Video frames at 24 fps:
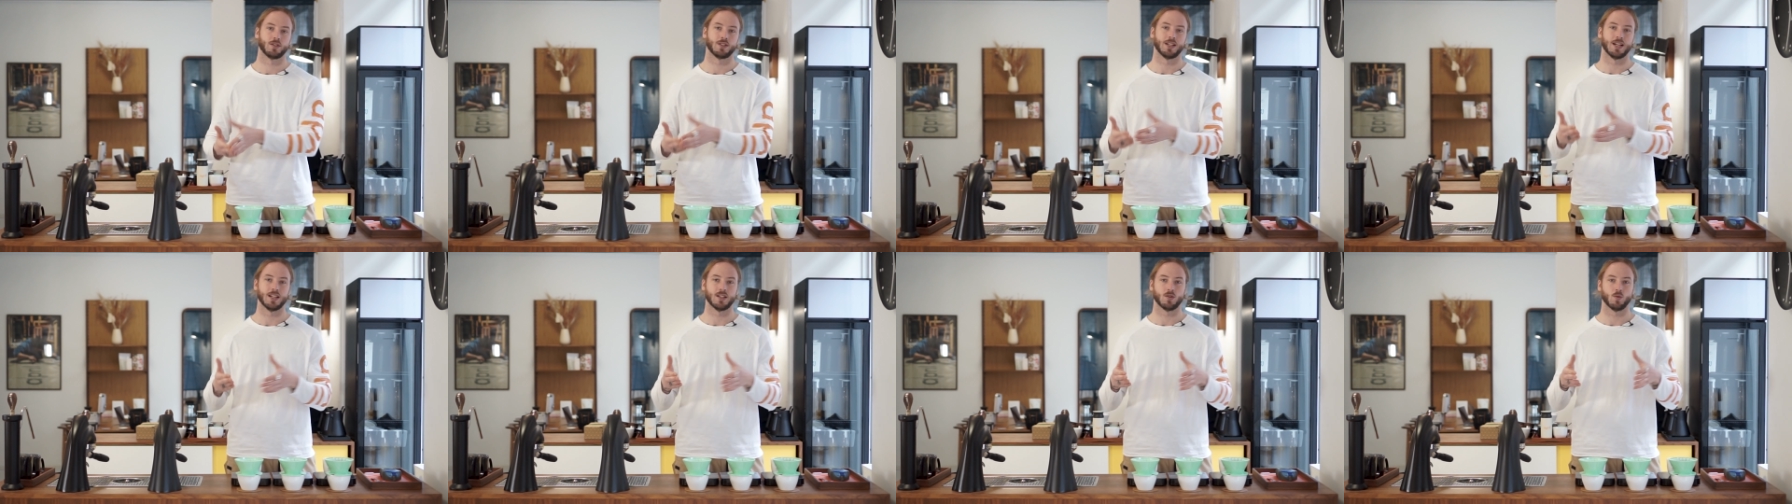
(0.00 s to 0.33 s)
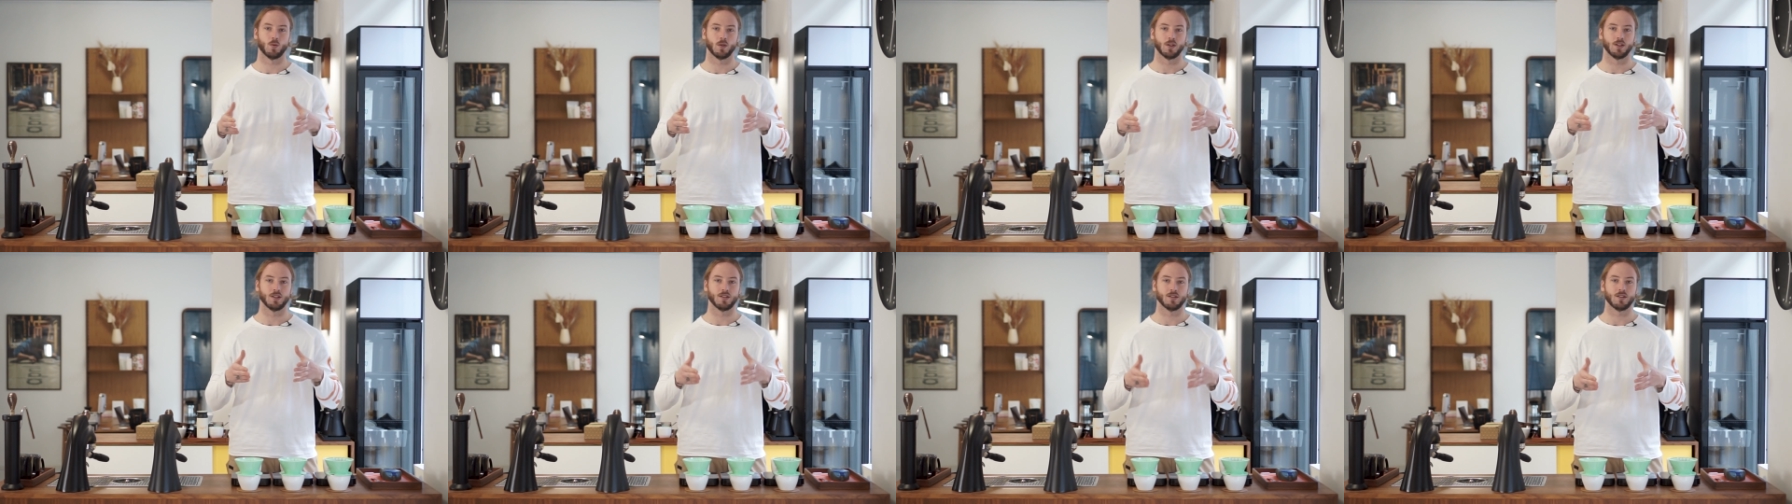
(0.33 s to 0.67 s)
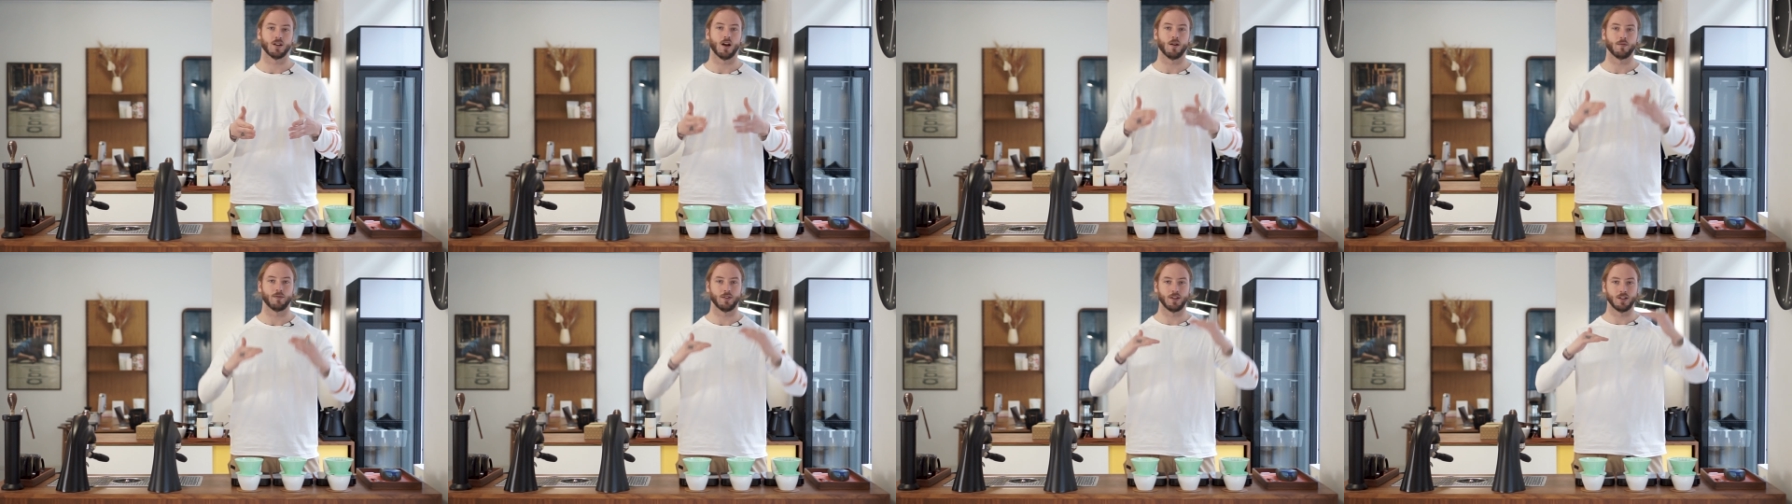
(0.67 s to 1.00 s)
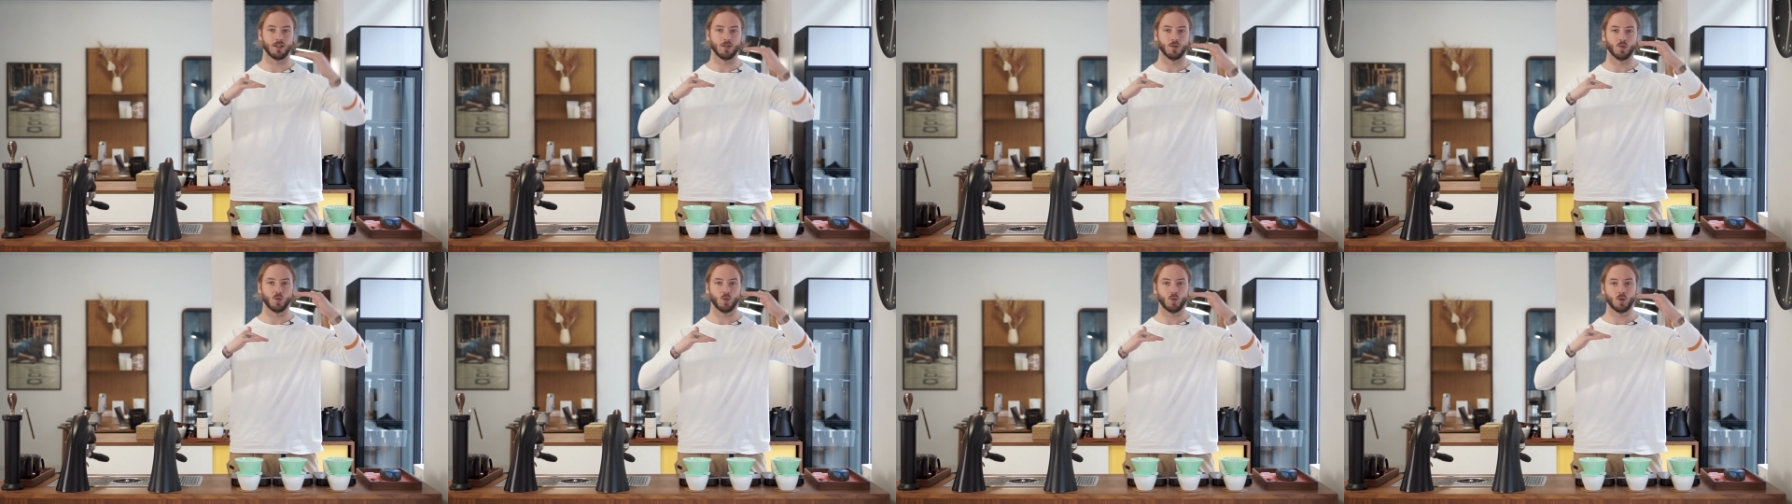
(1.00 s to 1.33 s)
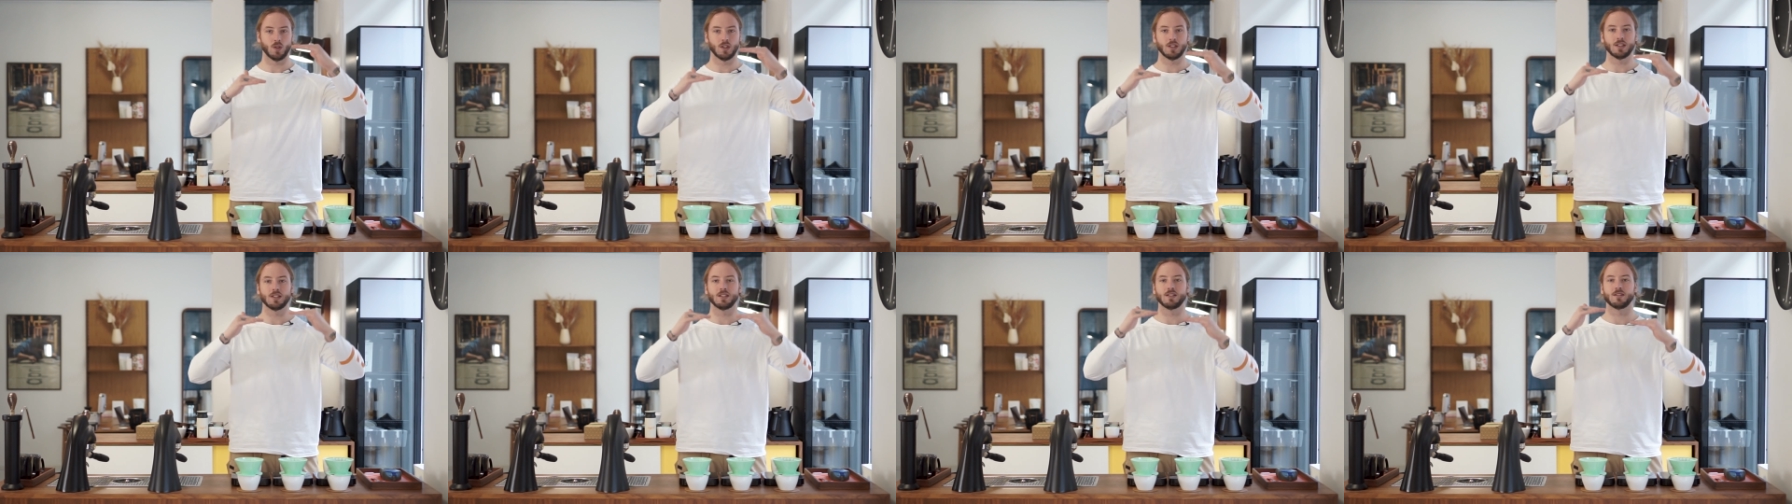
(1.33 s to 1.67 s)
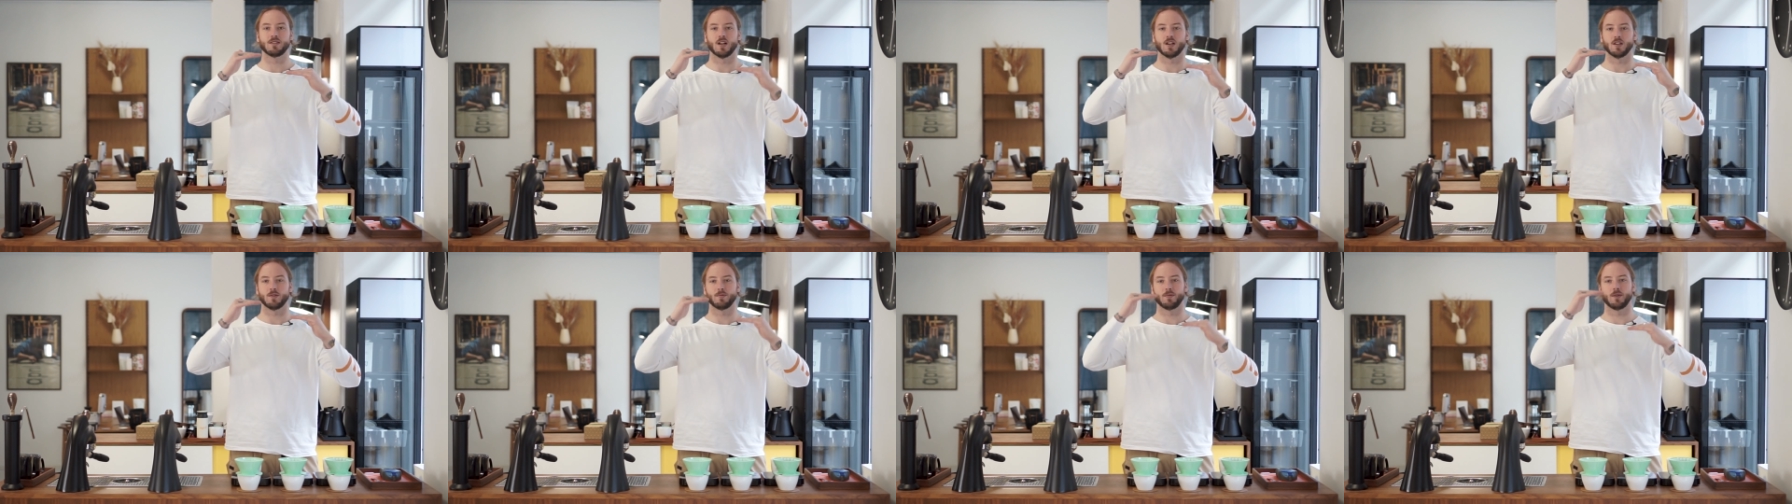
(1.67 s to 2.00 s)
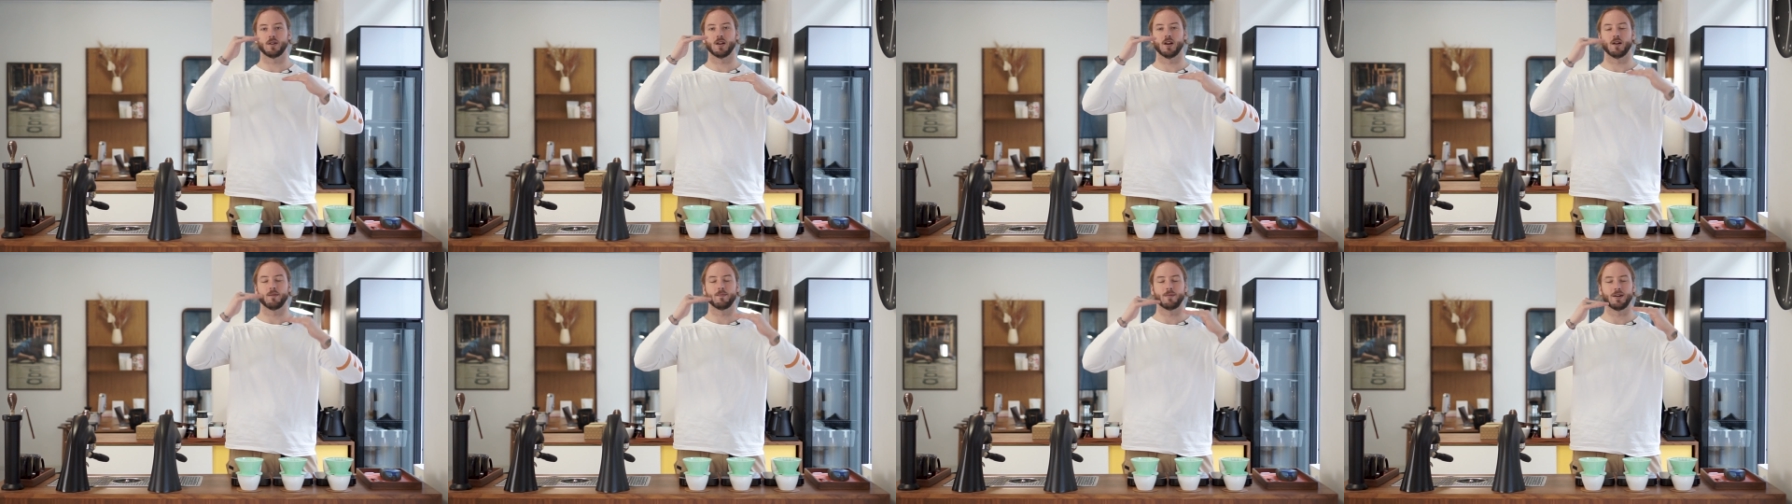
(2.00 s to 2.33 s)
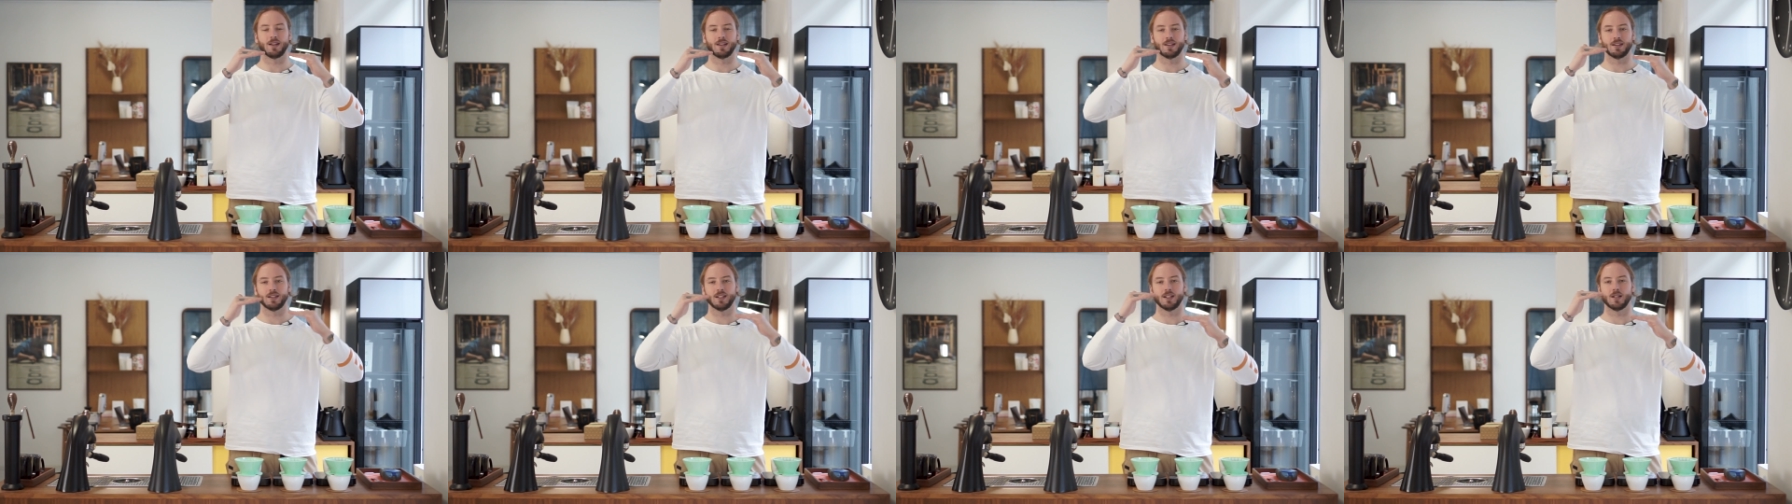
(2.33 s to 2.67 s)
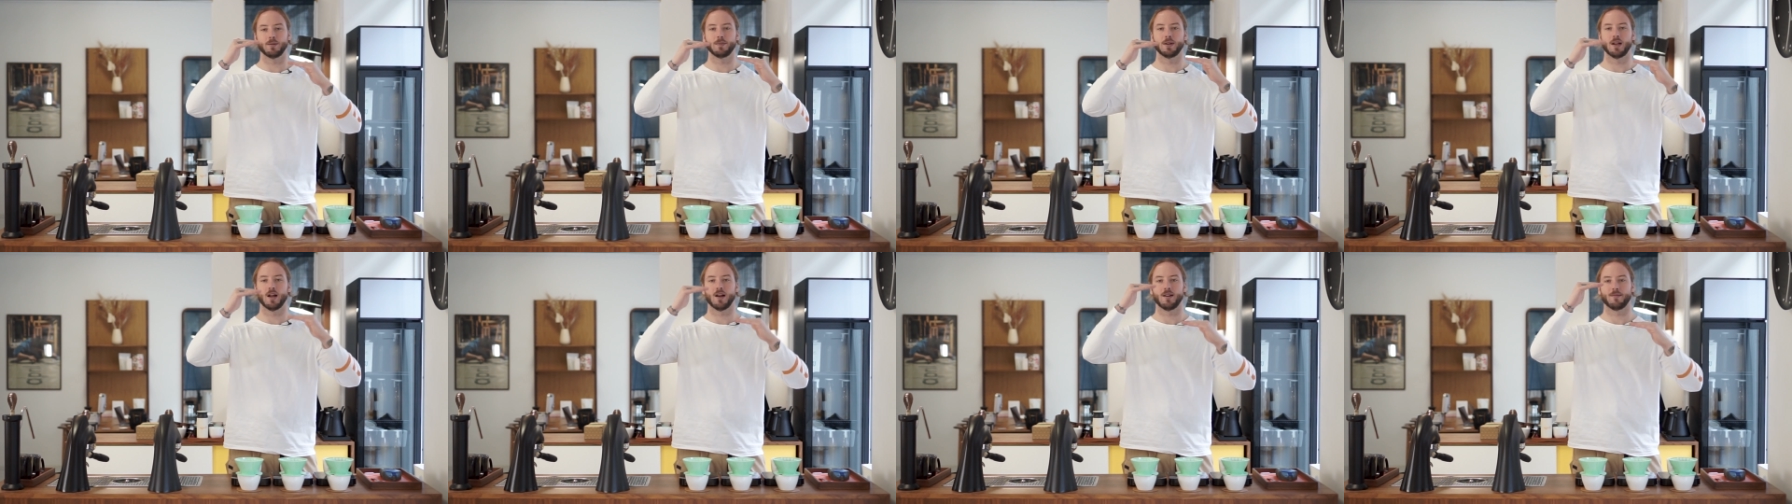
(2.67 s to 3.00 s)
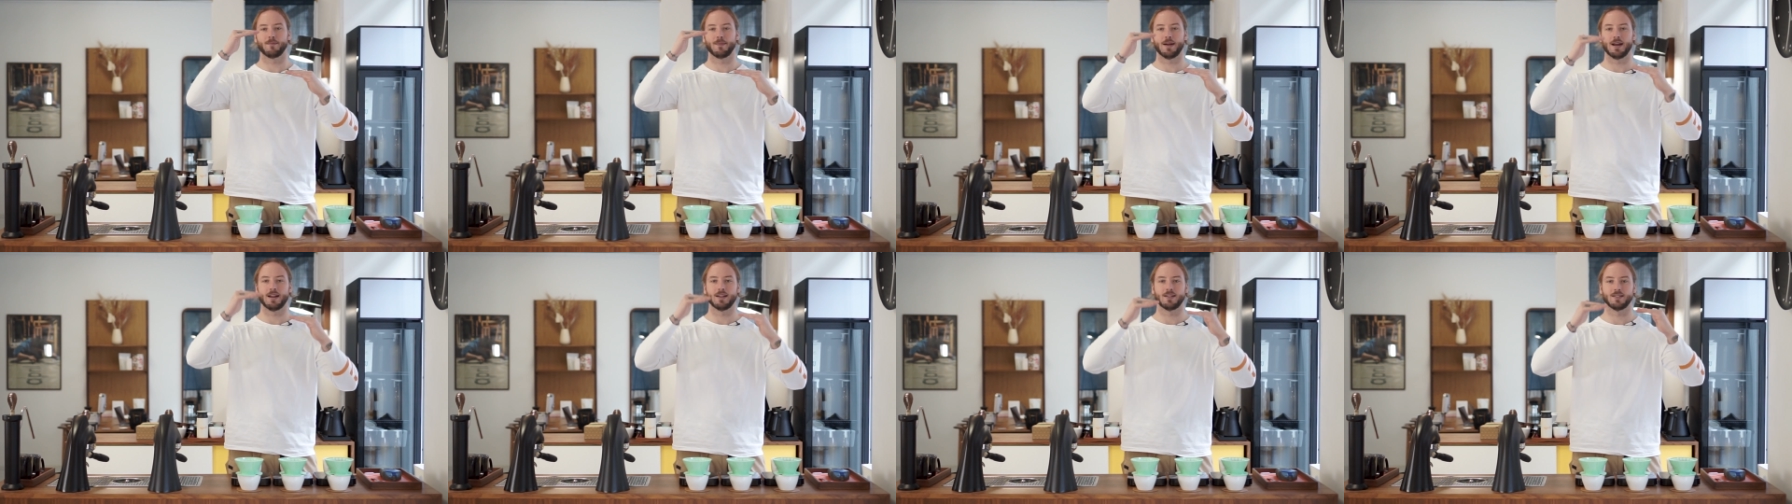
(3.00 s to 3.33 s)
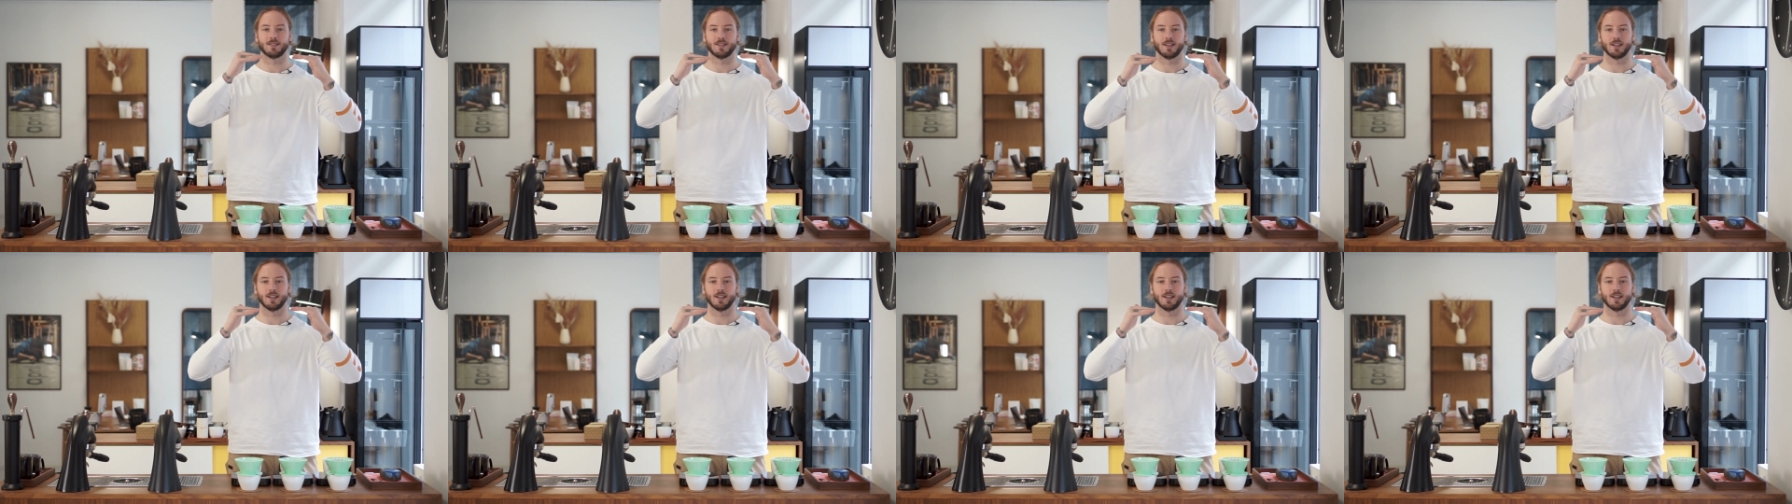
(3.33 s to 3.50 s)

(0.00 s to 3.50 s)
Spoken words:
That's when this coffee really starts to become a little bit unbalanced,